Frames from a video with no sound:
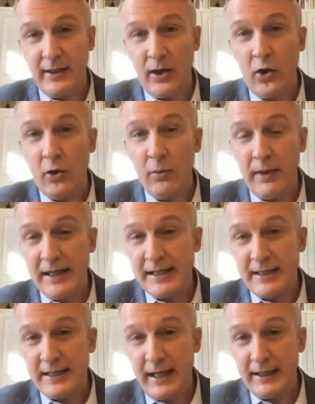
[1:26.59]

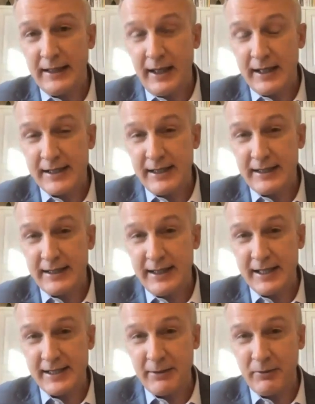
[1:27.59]
home-based diagnostic
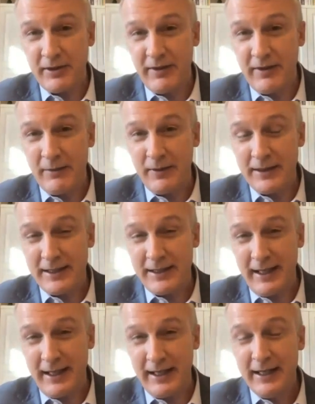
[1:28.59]
tests that we're developing
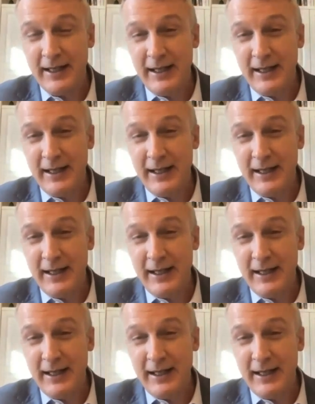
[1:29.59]
today,